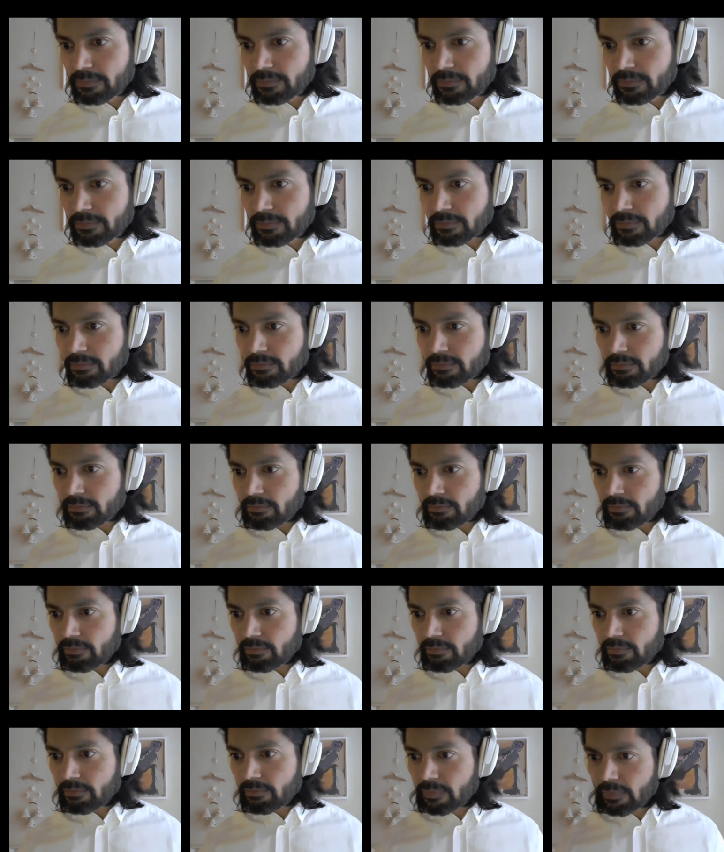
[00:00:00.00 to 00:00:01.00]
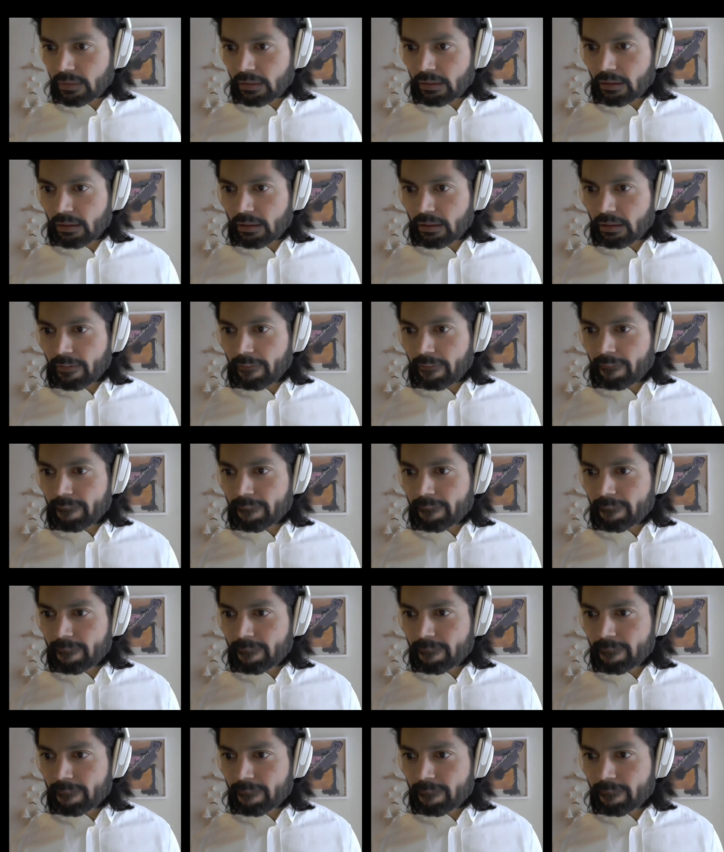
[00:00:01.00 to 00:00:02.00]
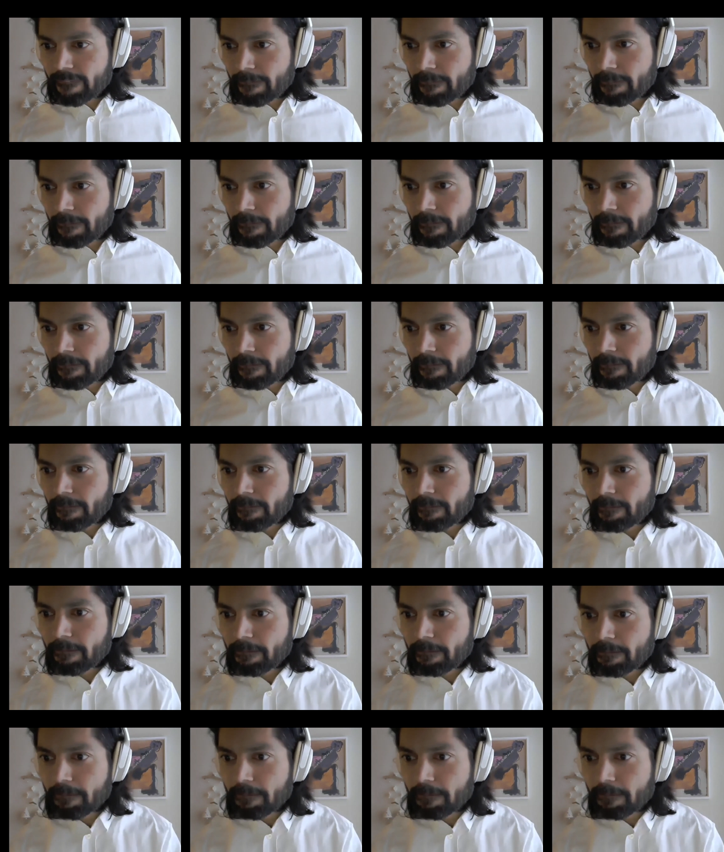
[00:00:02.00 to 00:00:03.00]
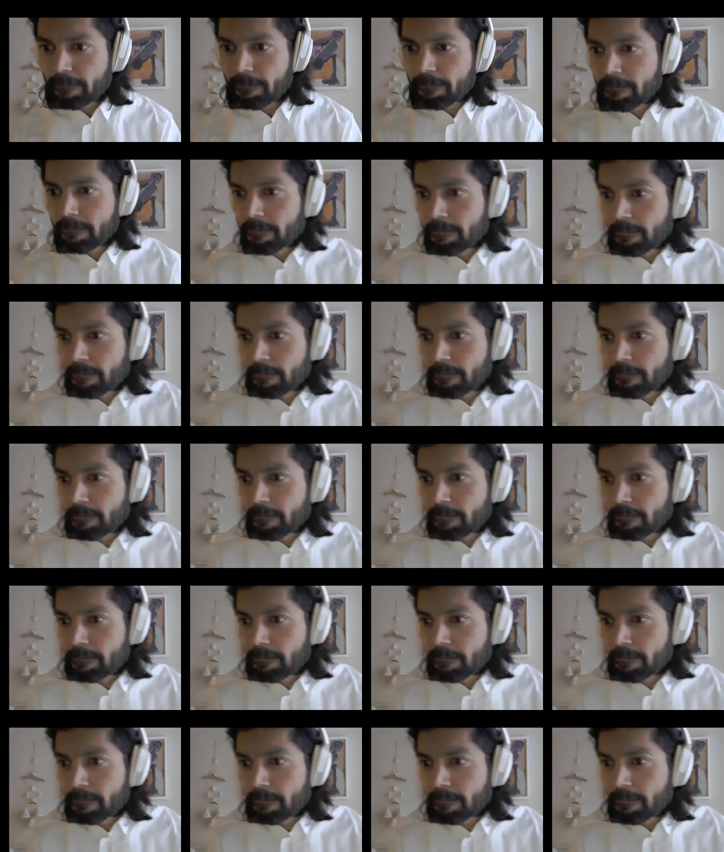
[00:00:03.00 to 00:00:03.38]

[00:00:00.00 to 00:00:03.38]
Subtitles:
Nothing is said.